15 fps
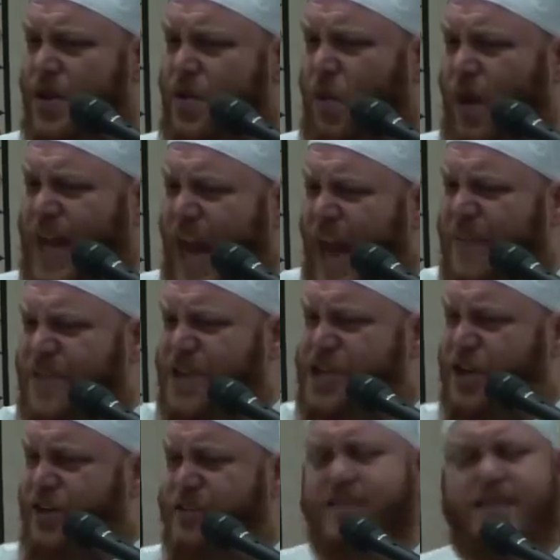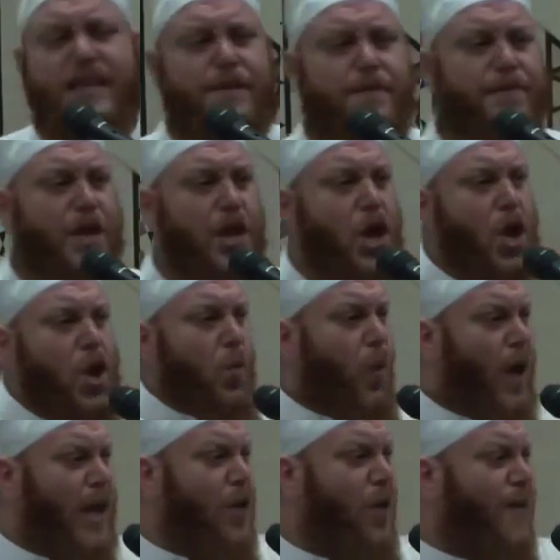What do you have in Jerusalem?
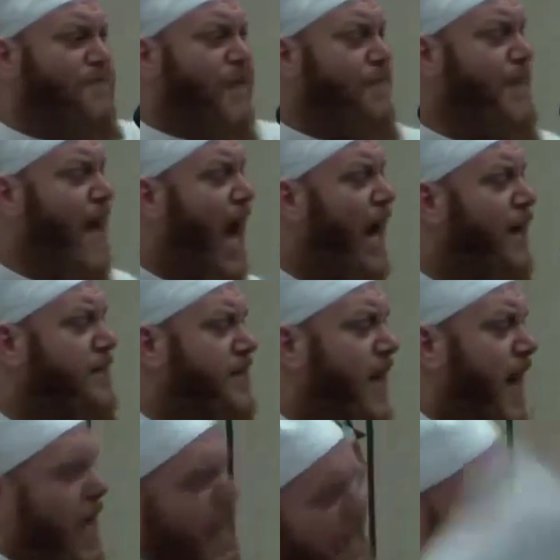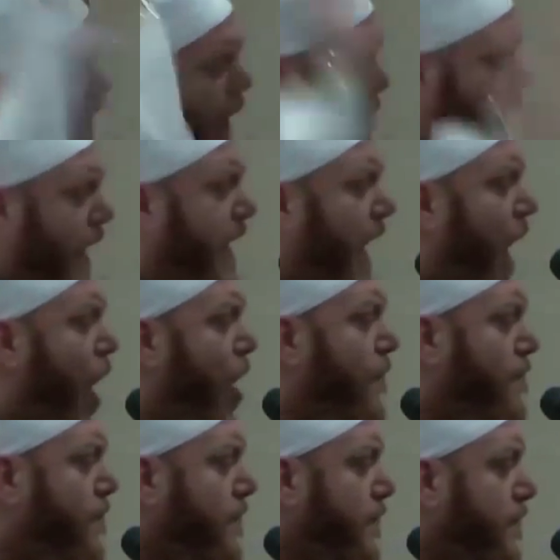What do you want from the Aqsa? Go back
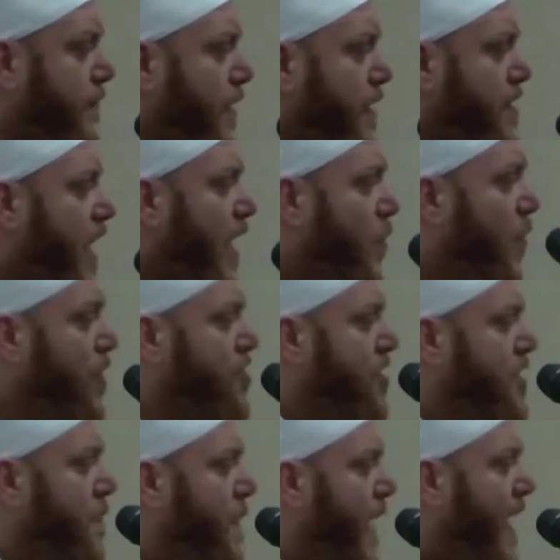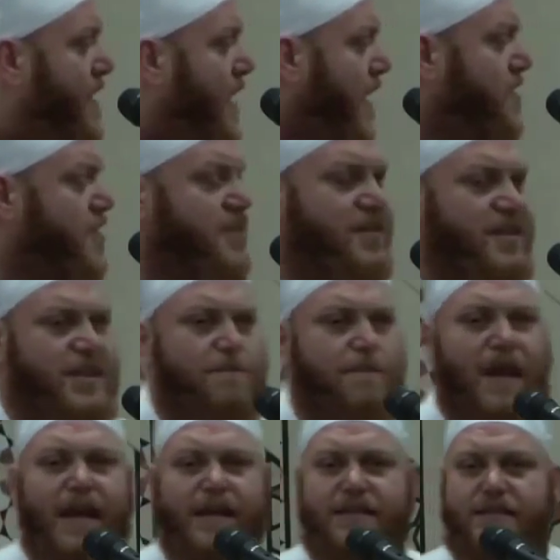home. That I want you to be attached to this
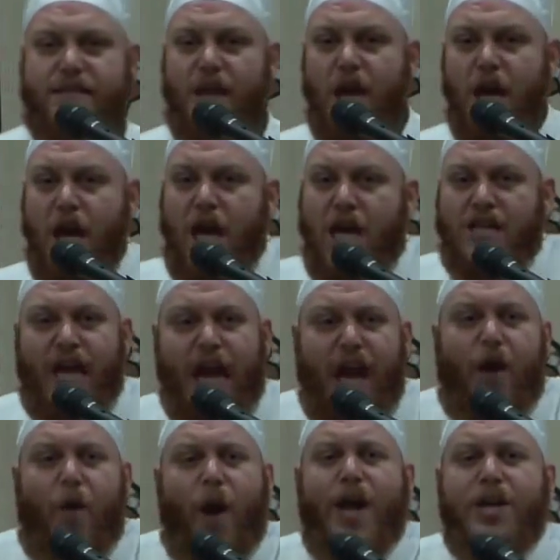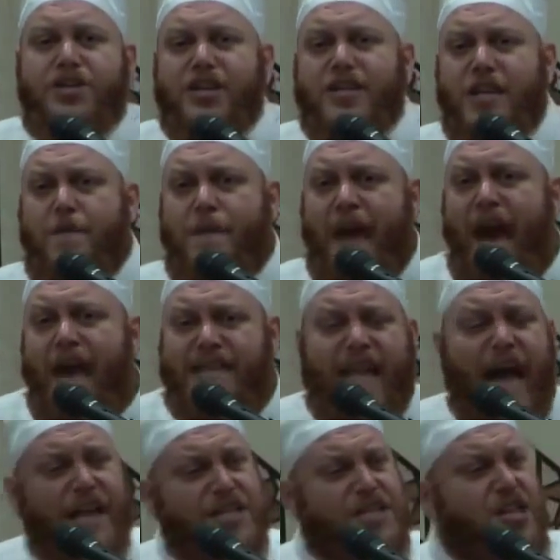place. That I want you to be
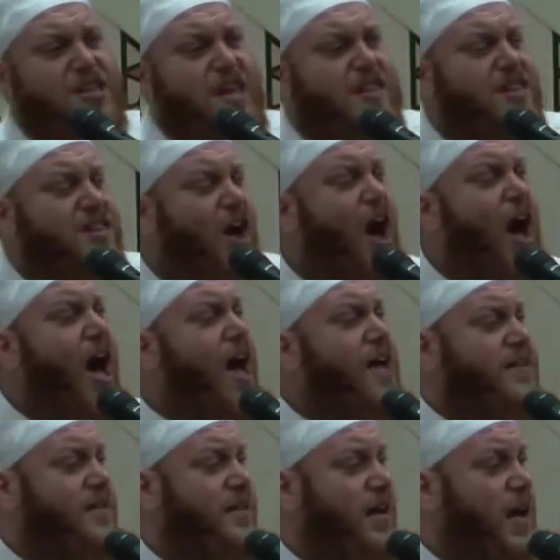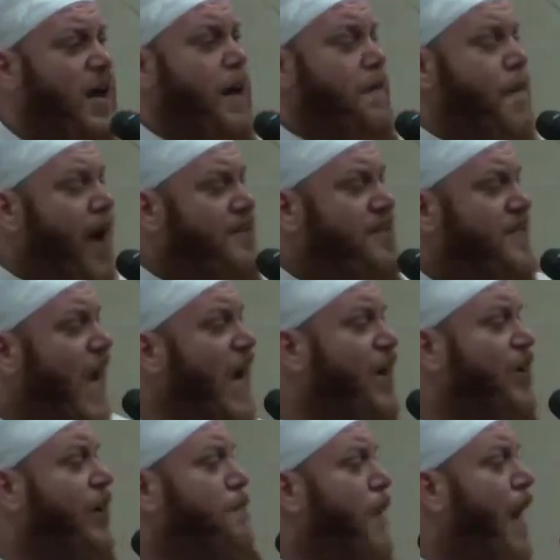attached to the third most
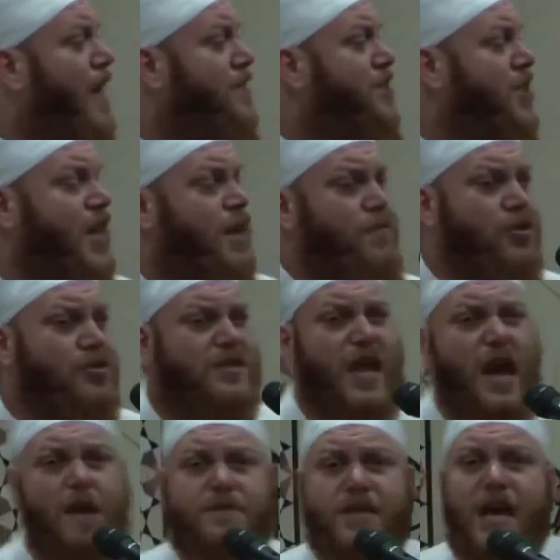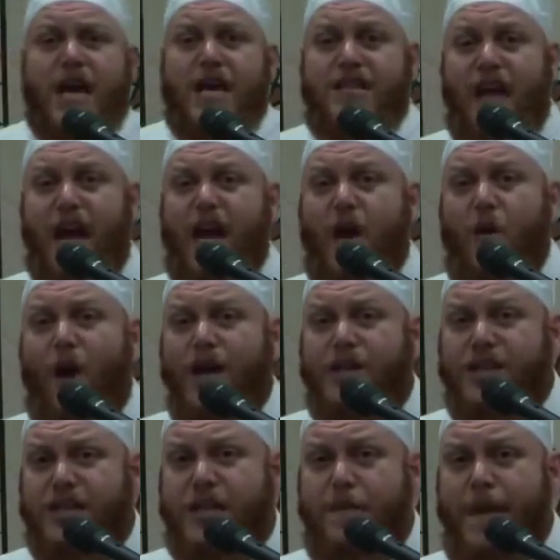sacred place to the Muslims. That I
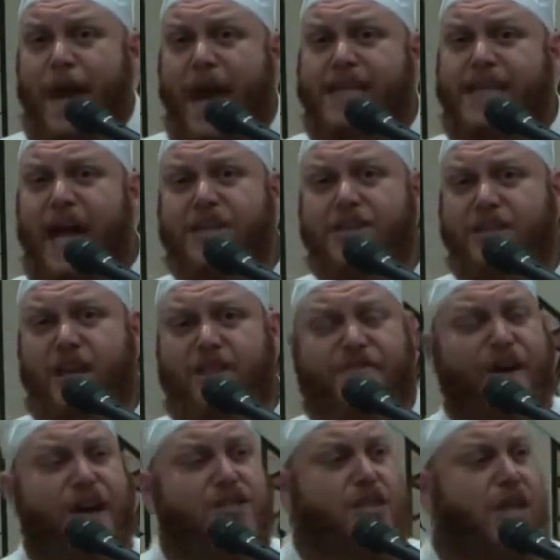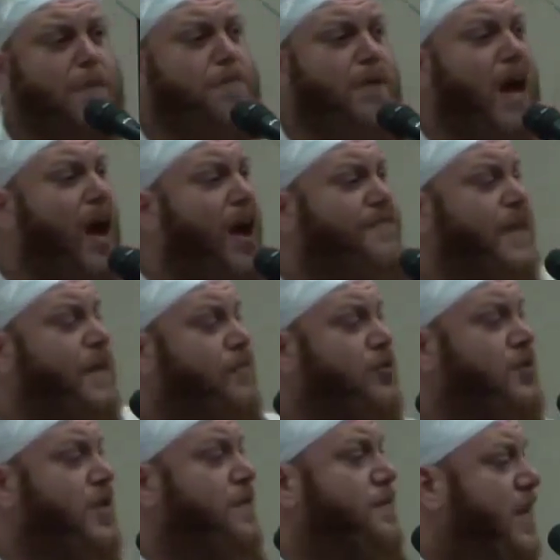want you to be attached to the first Qibla of the
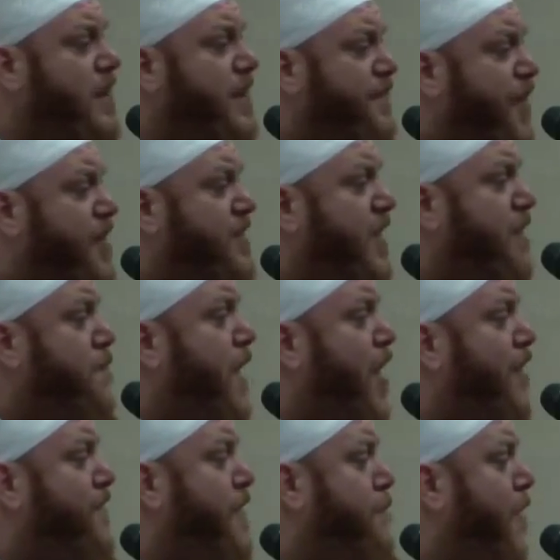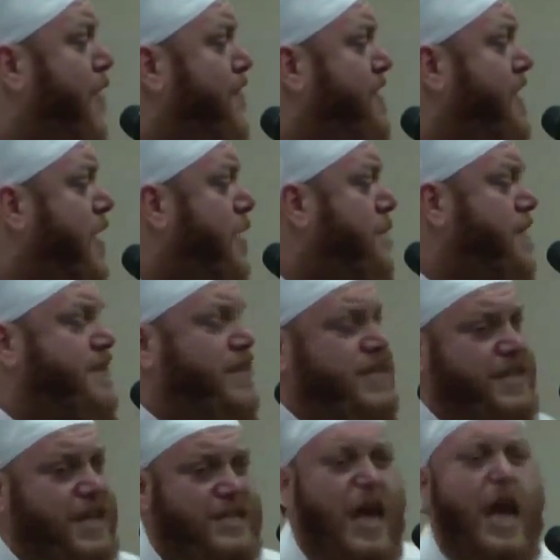Muslims and the first Qibla of the Prophets and the
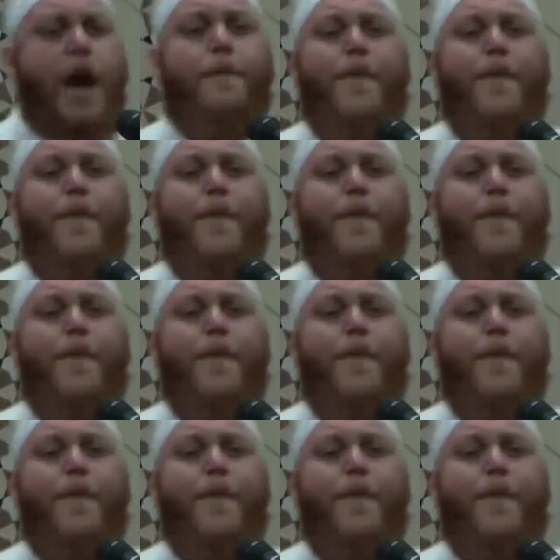Messengers.